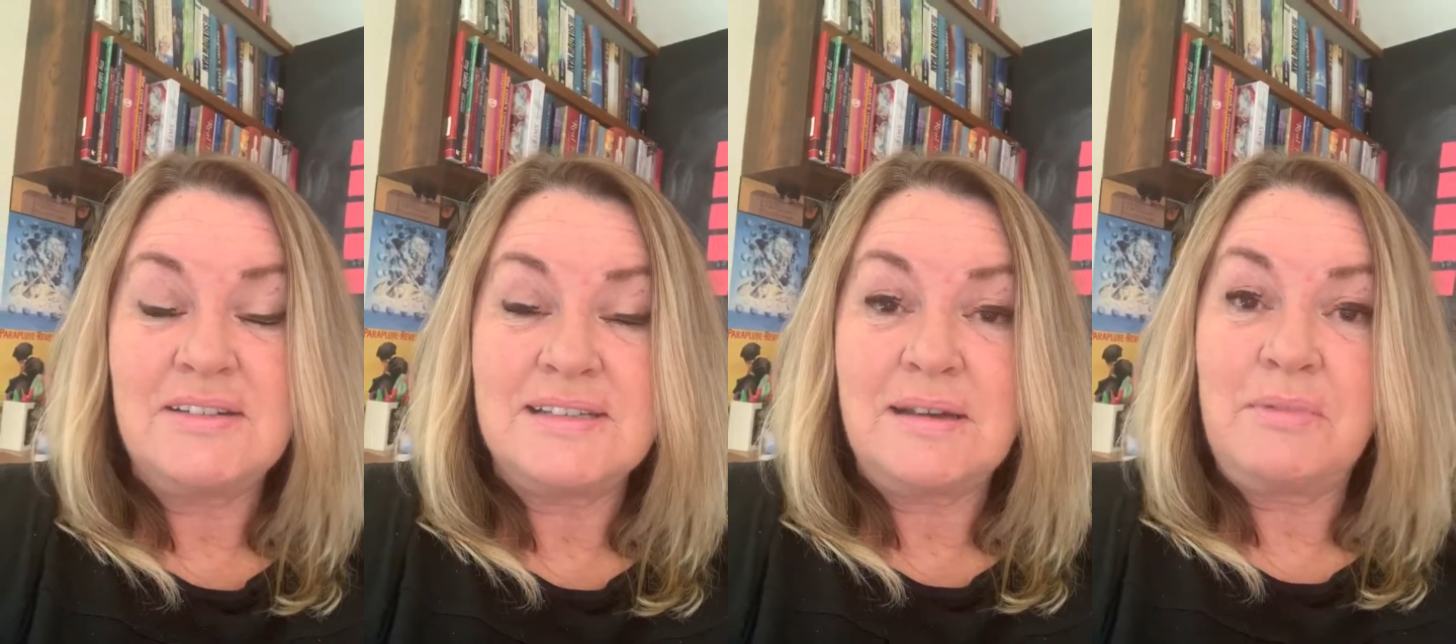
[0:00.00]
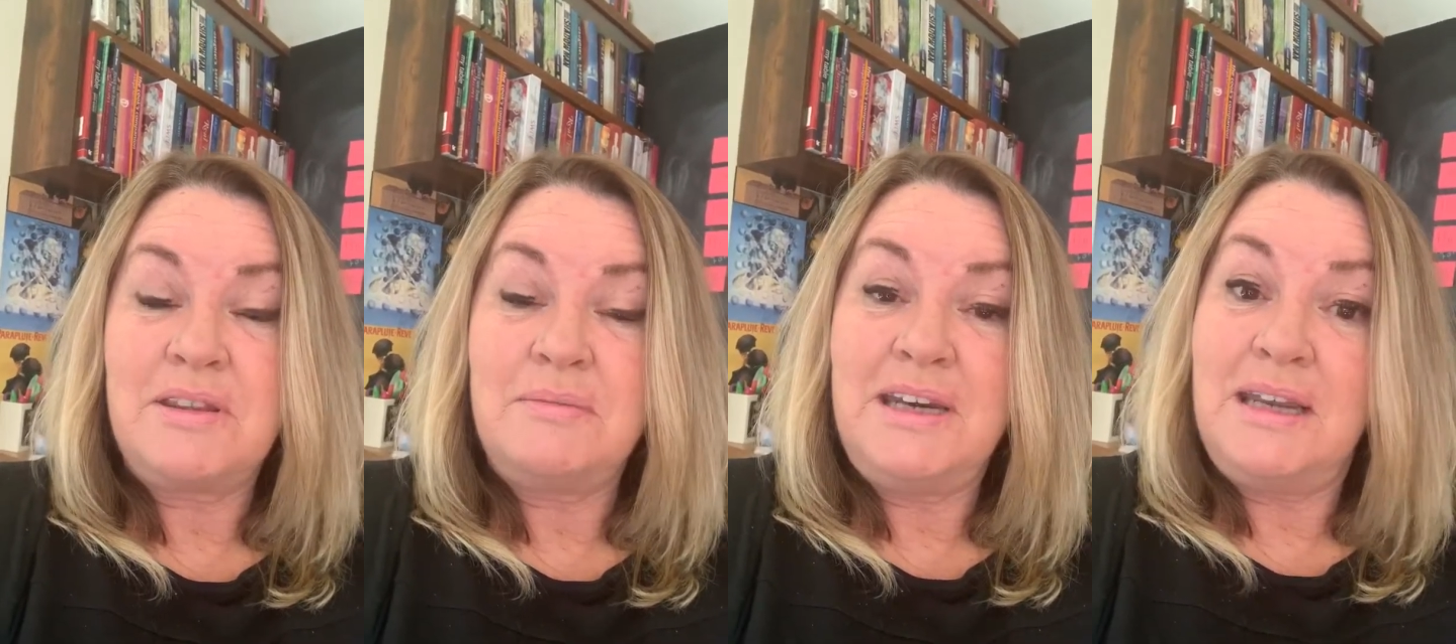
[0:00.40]
because some of
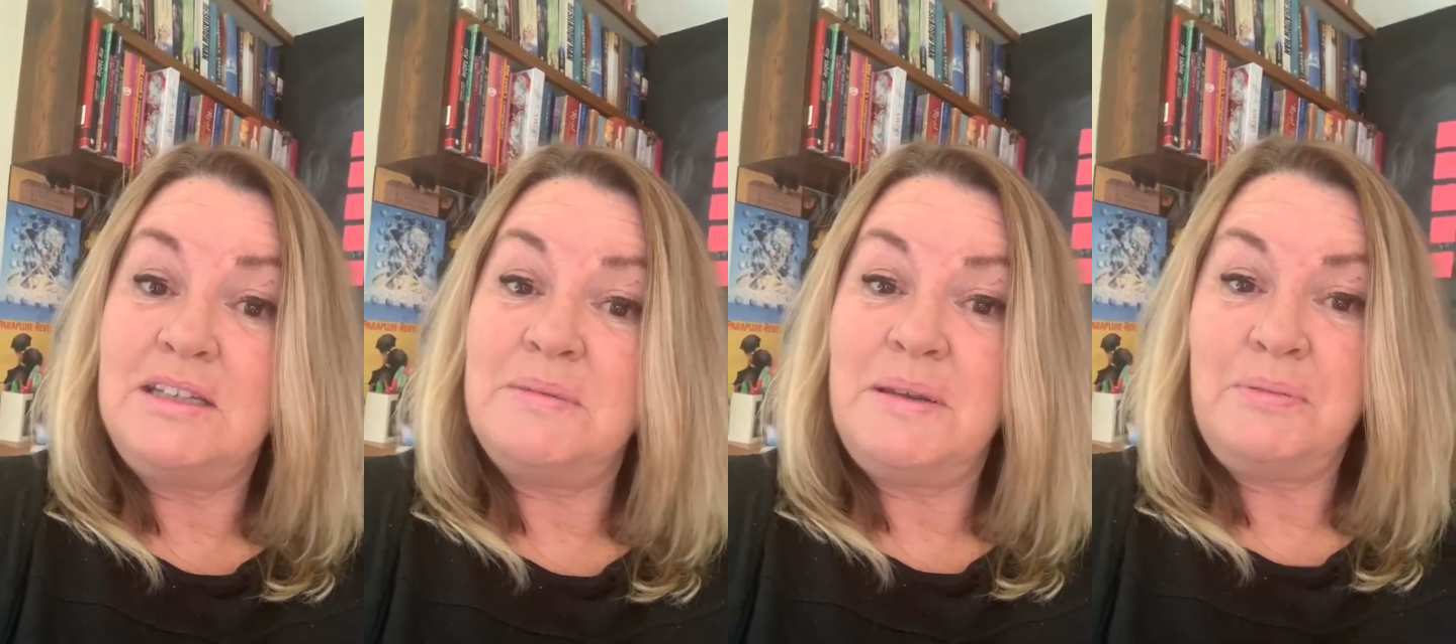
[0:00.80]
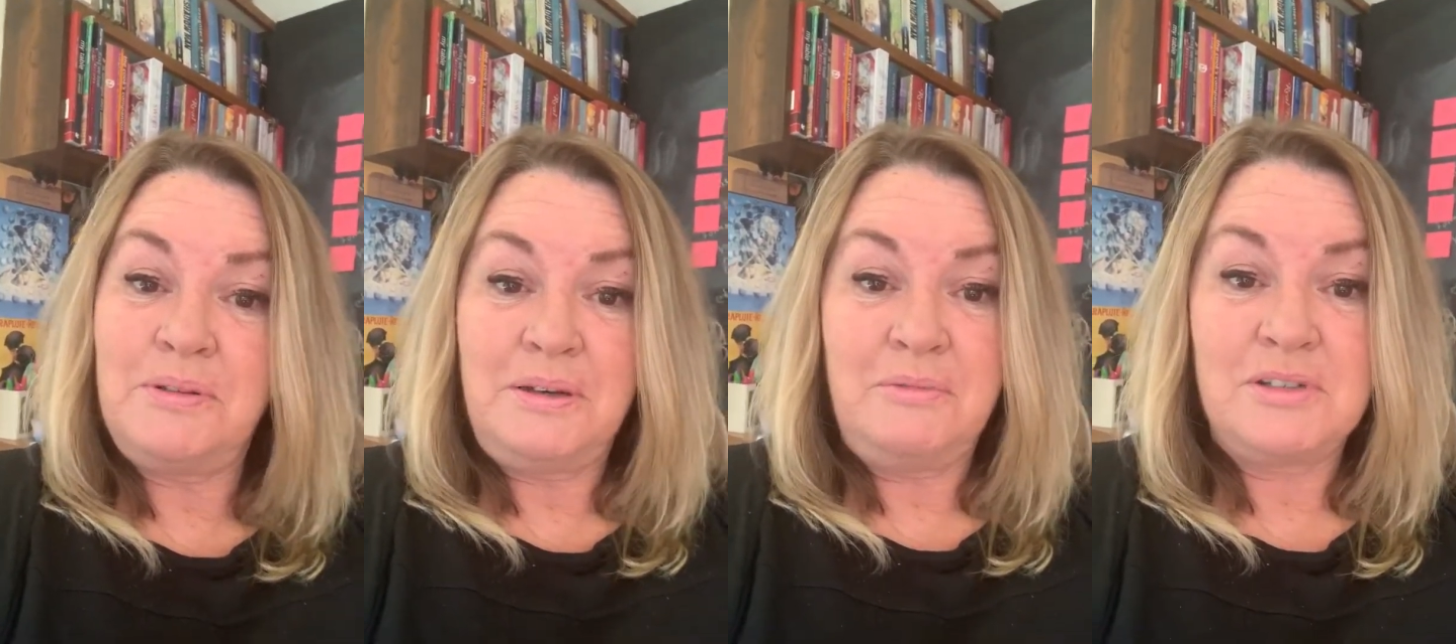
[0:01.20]
them need to be
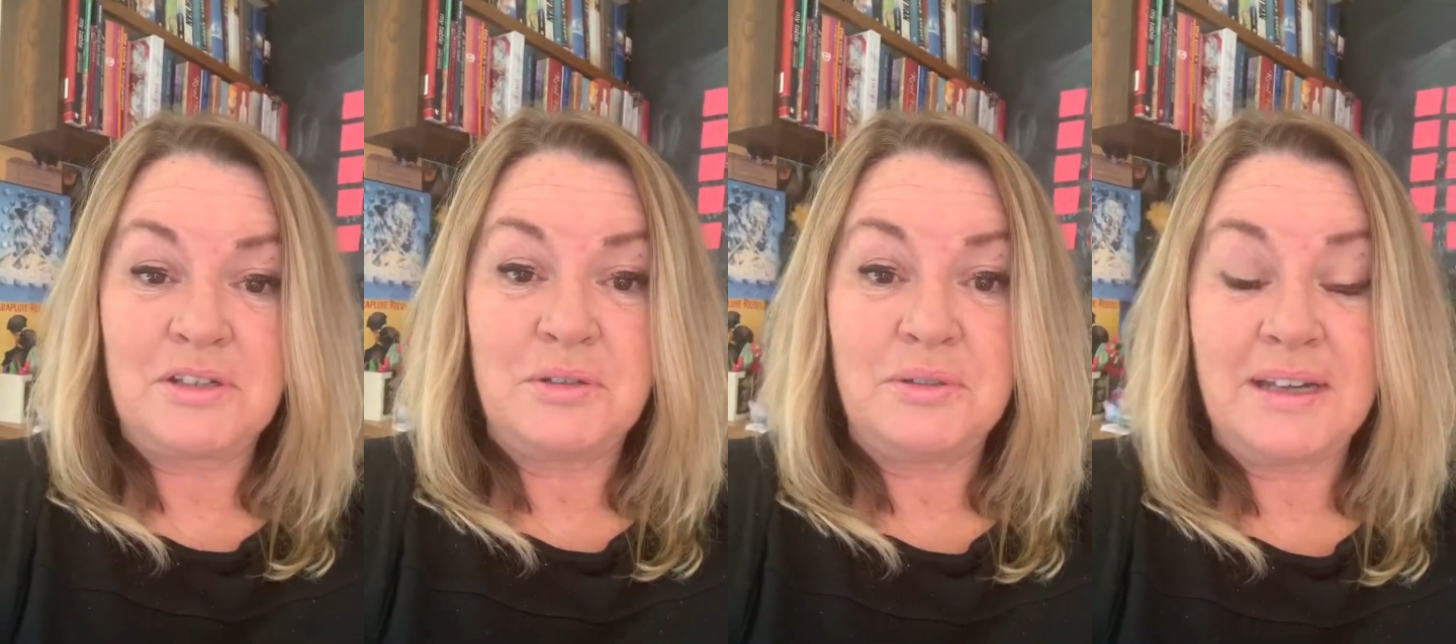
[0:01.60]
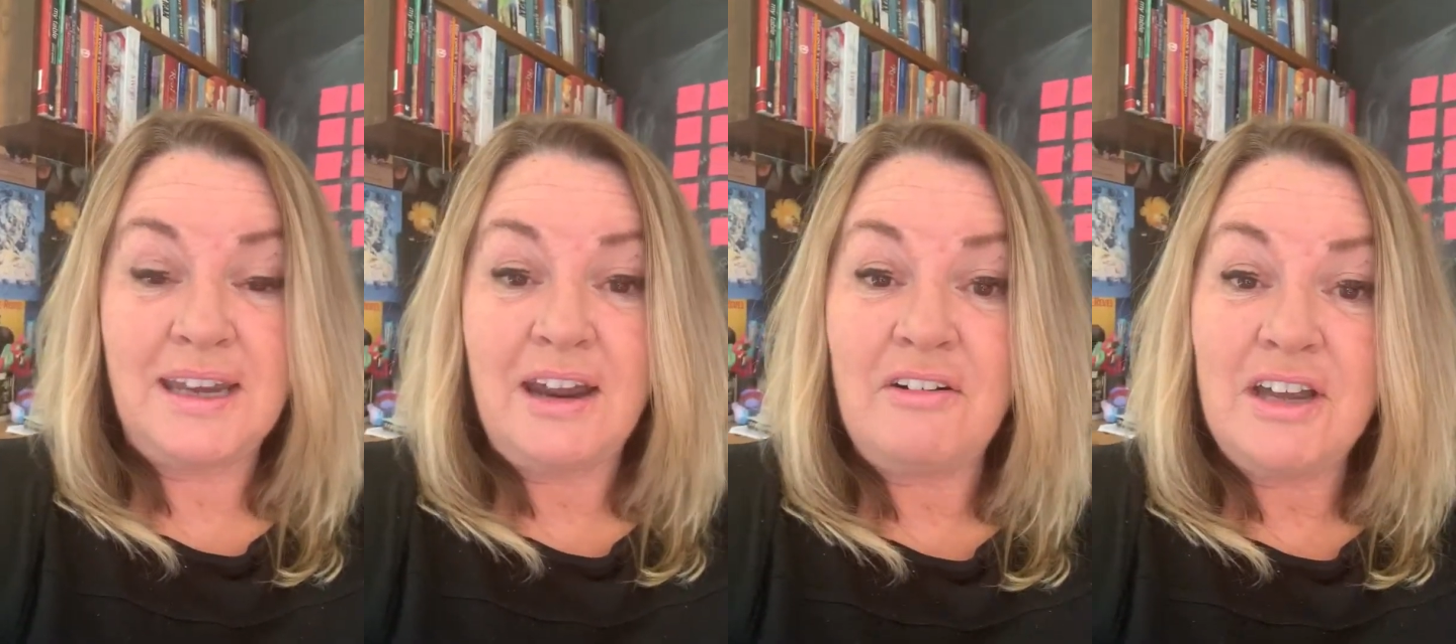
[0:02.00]
put in what's called a
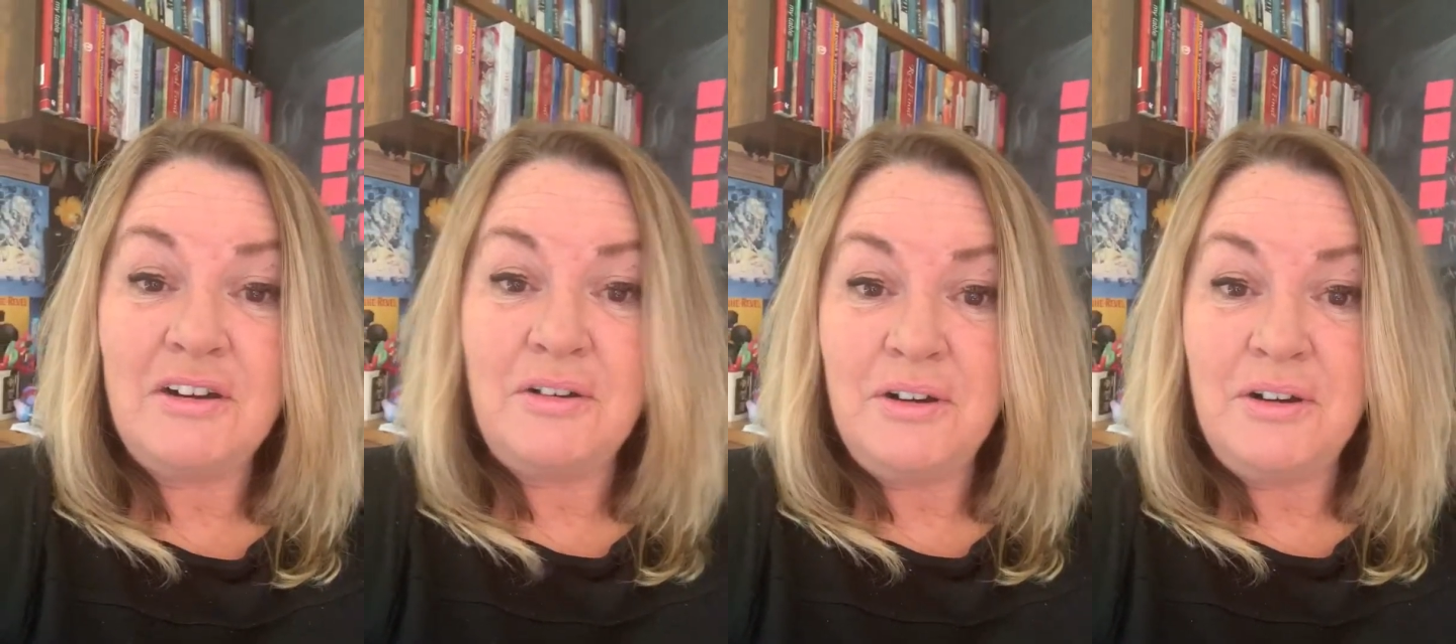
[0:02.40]
carrier